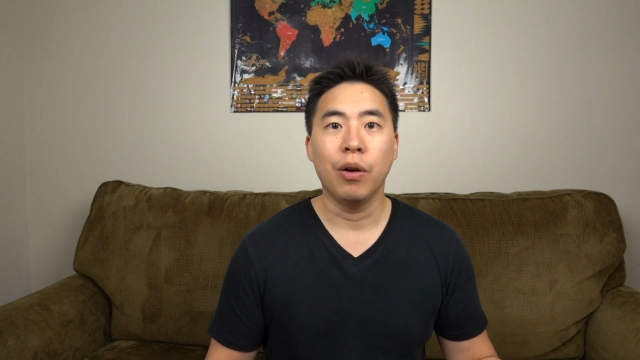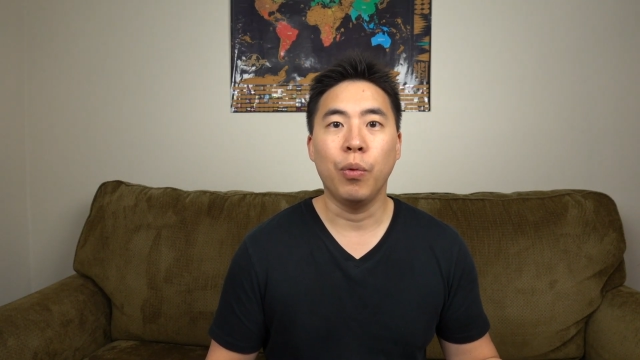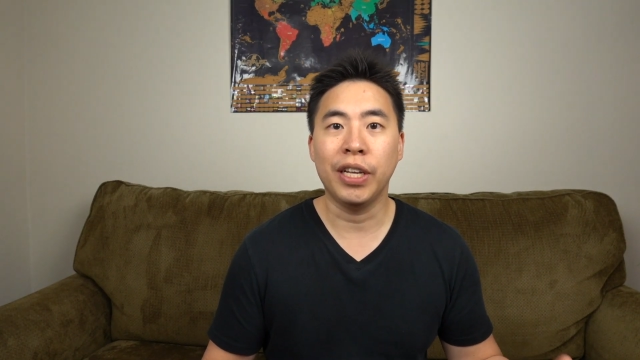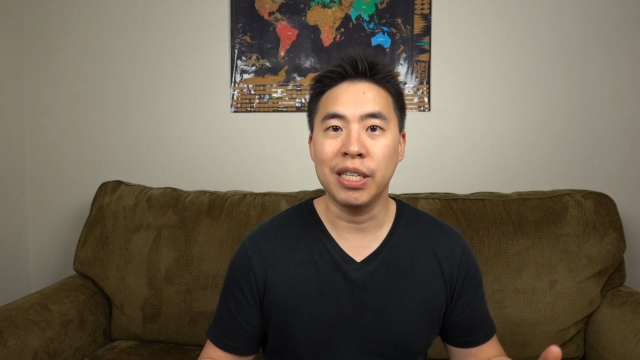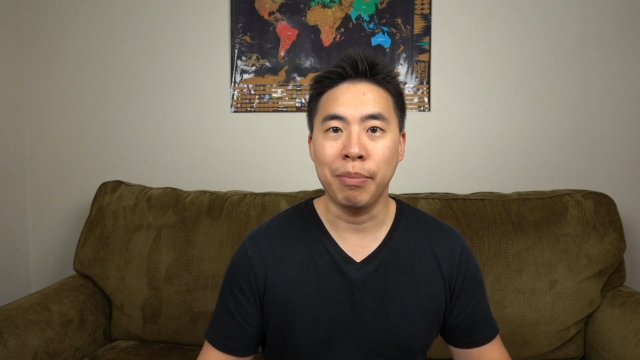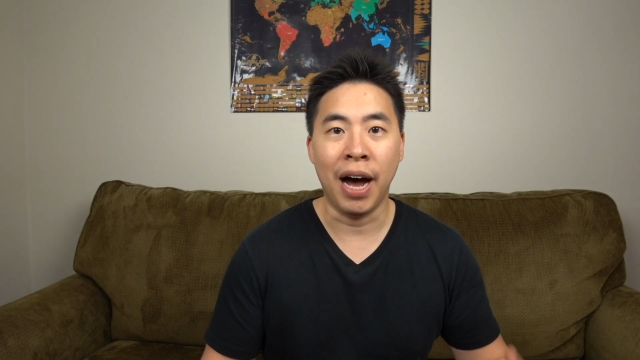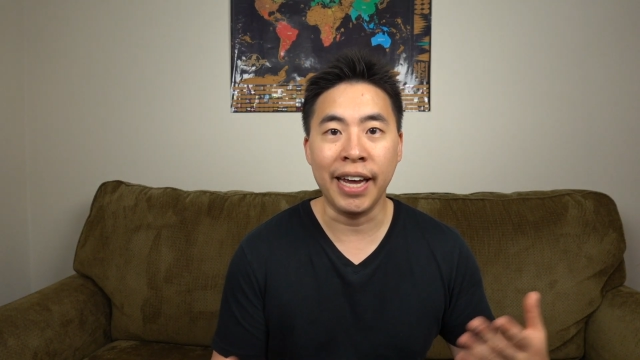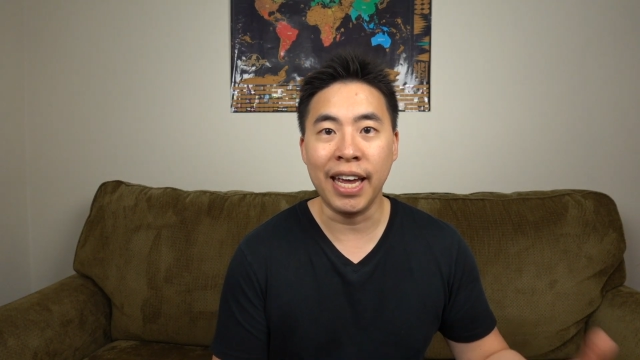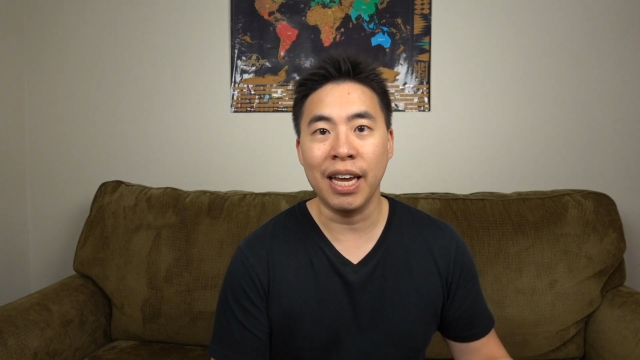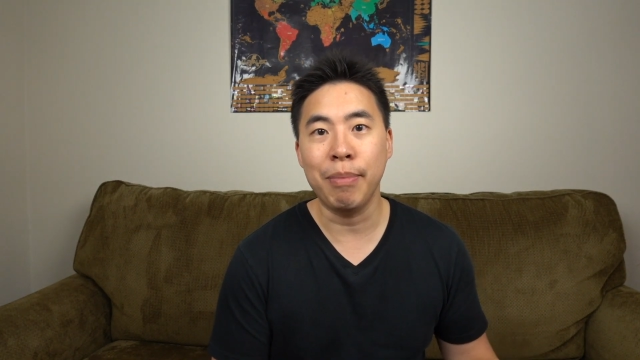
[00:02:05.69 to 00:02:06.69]
We did some
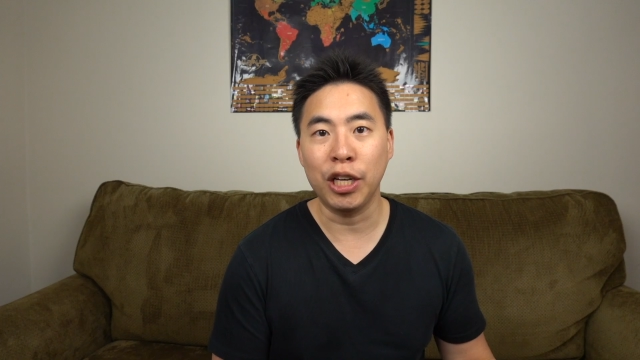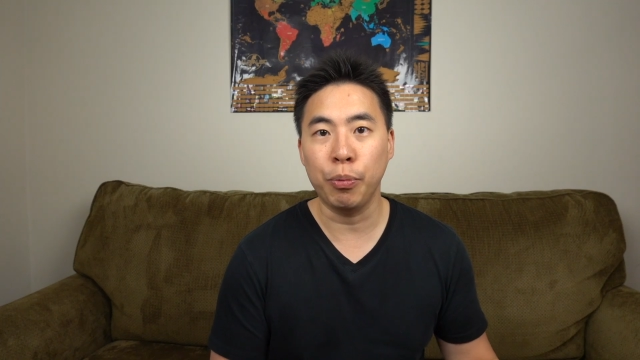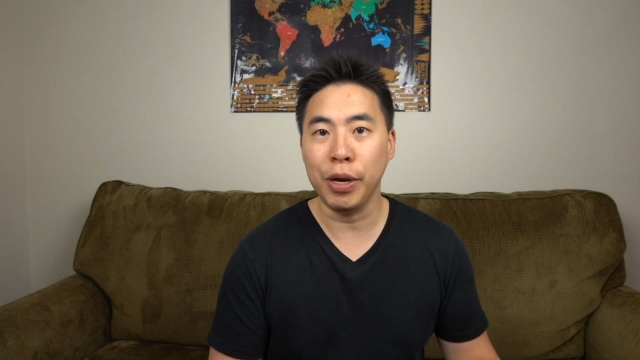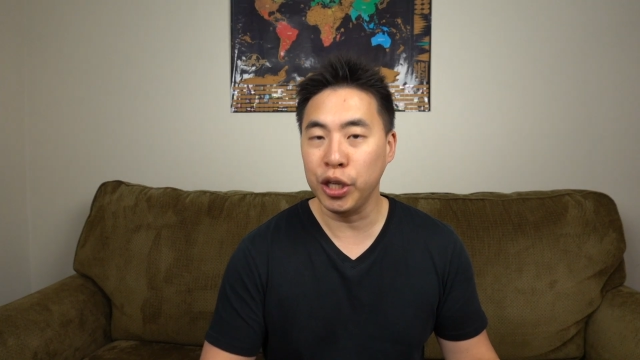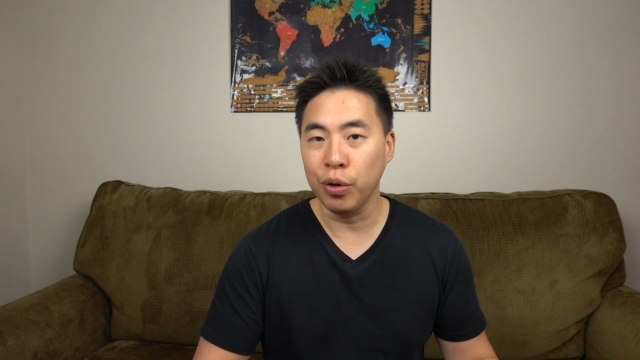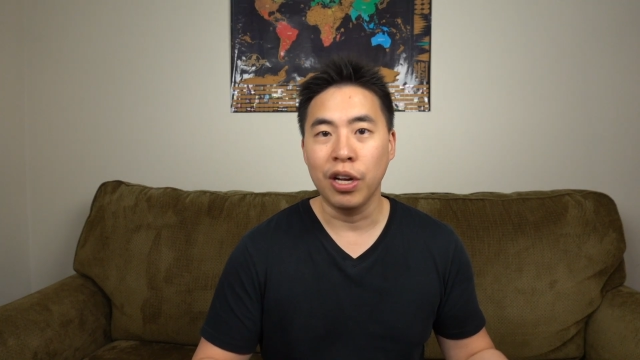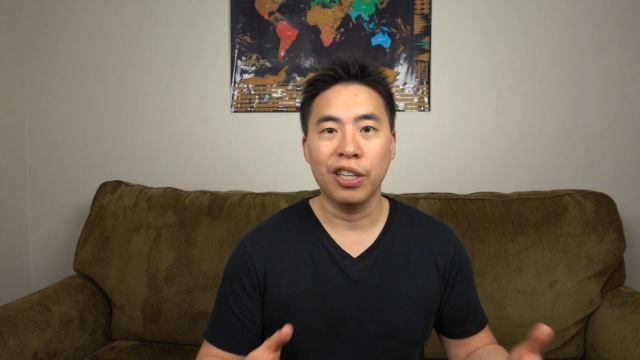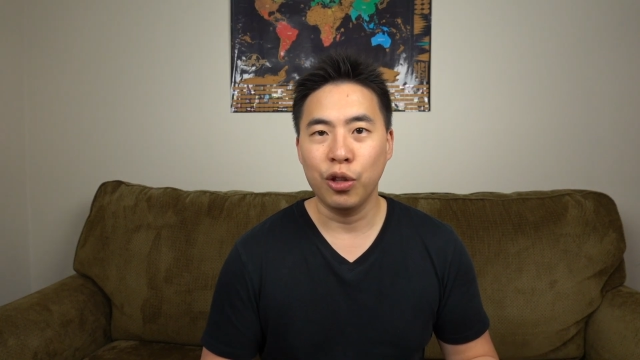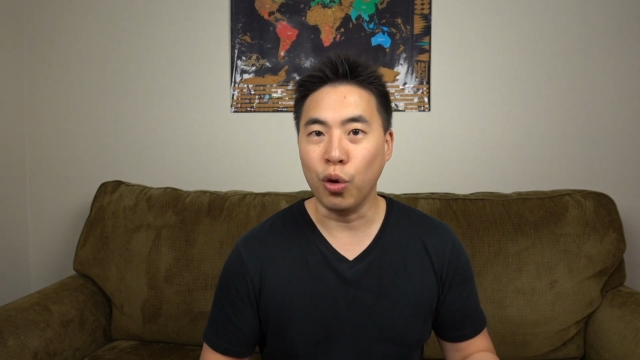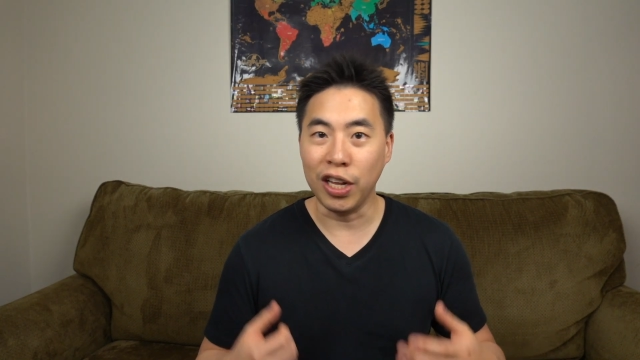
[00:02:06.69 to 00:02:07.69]
hiking in Machu Picchu,
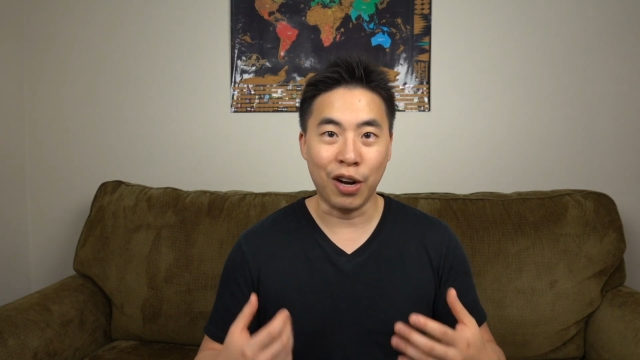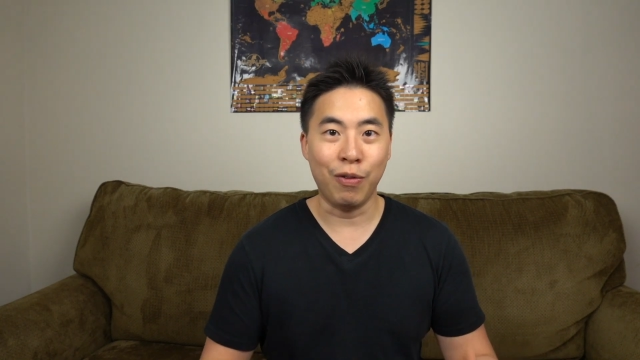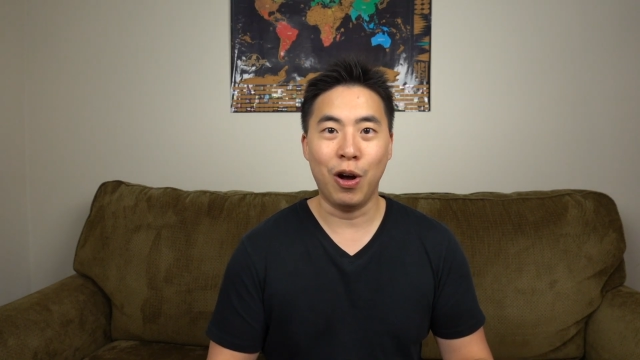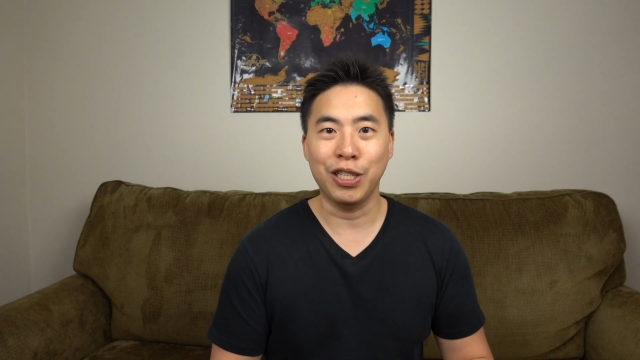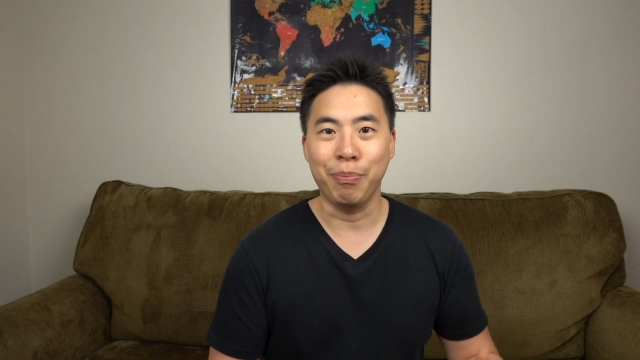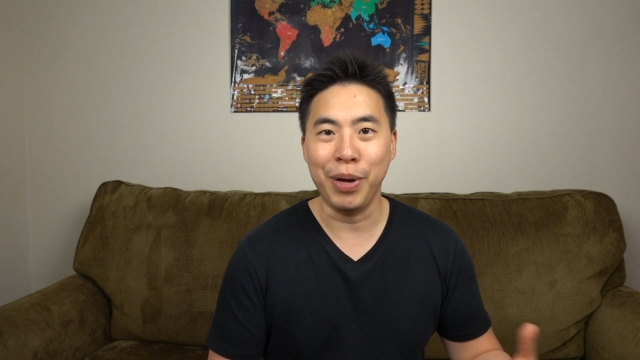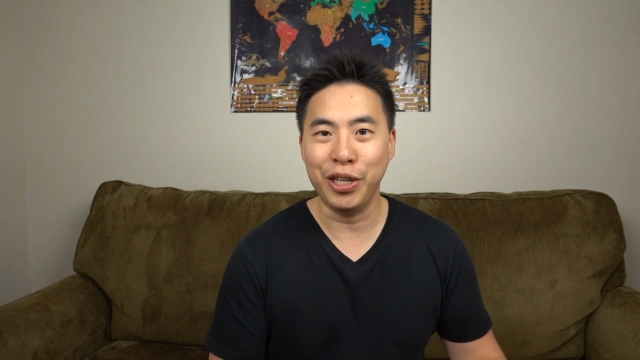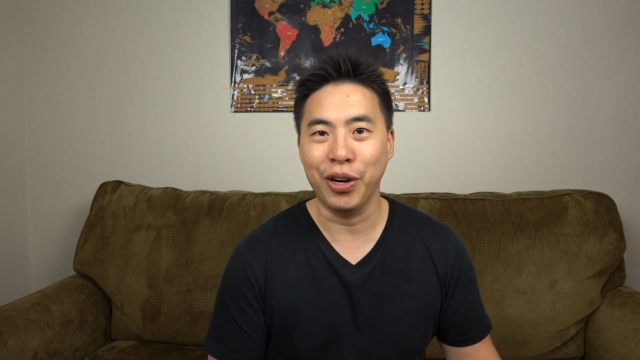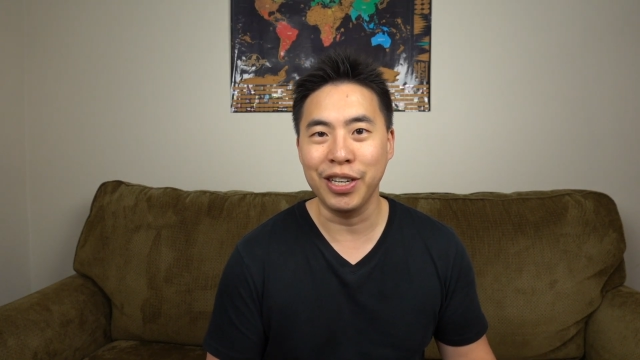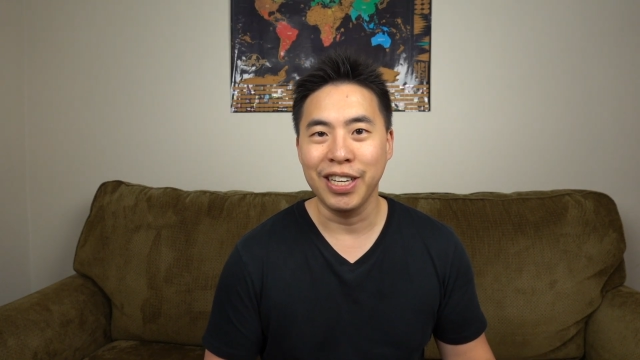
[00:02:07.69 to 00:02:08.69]
took a lot of awesome
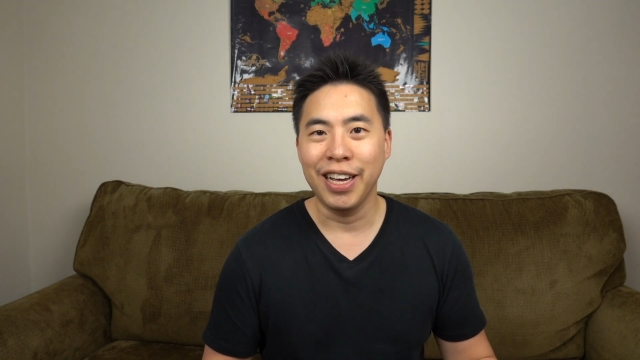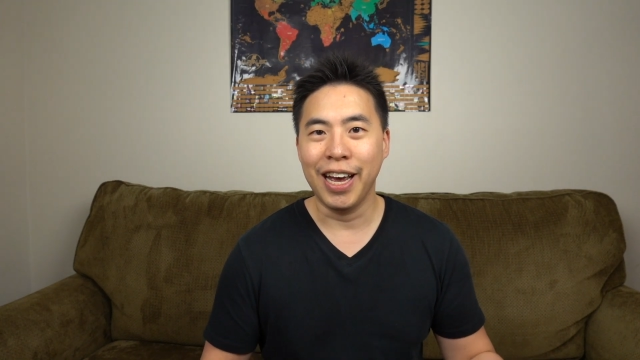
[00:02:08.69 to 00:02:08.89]
pictures.